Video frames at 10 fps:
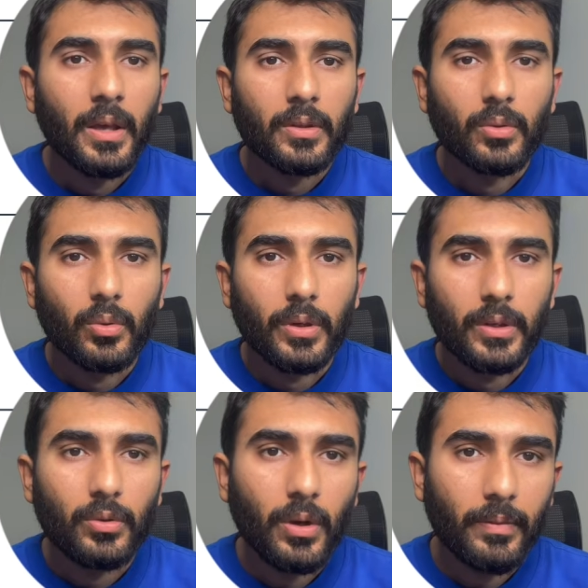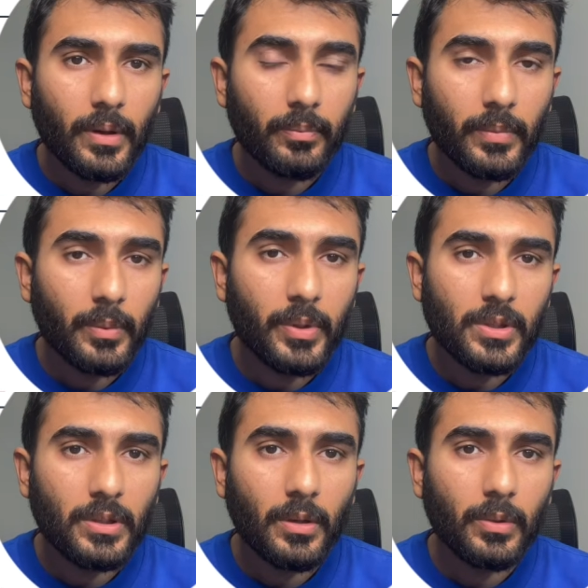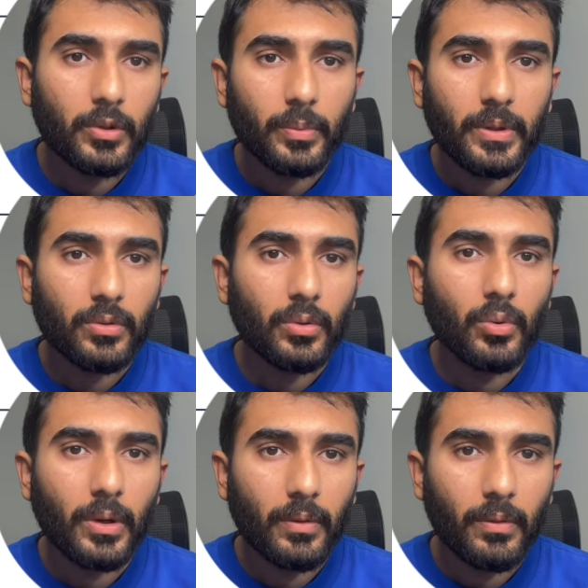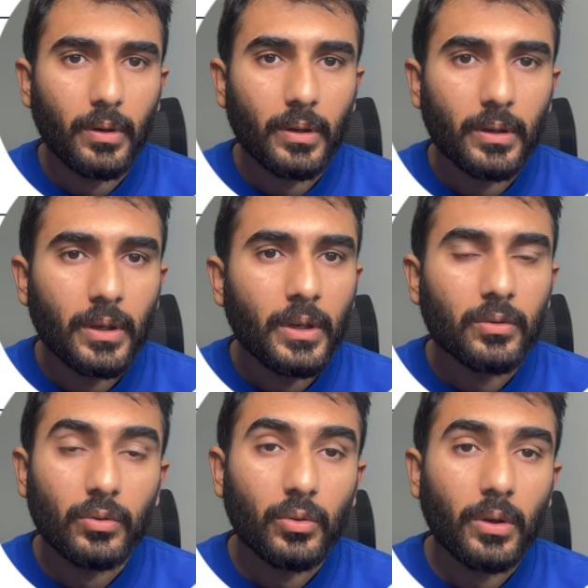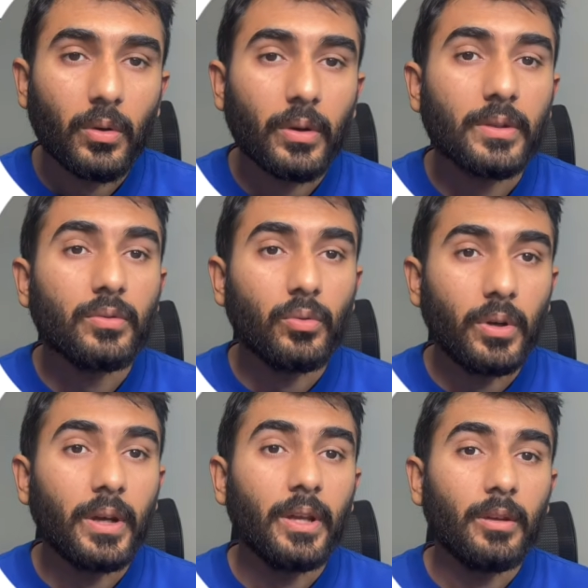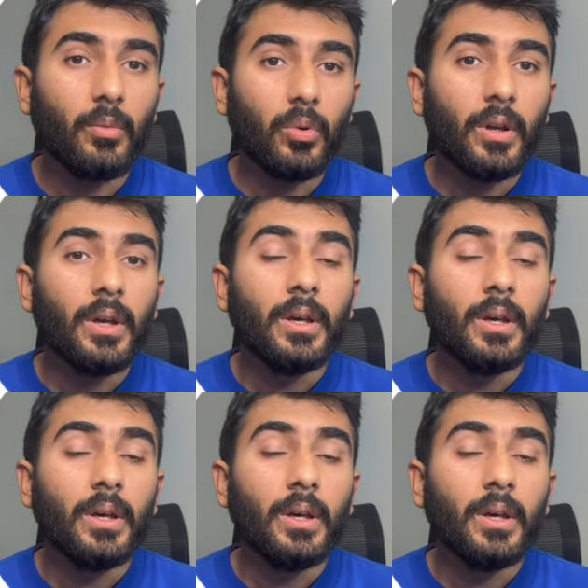So you have a PGWP, so you are a worker, so you are not a student anymore.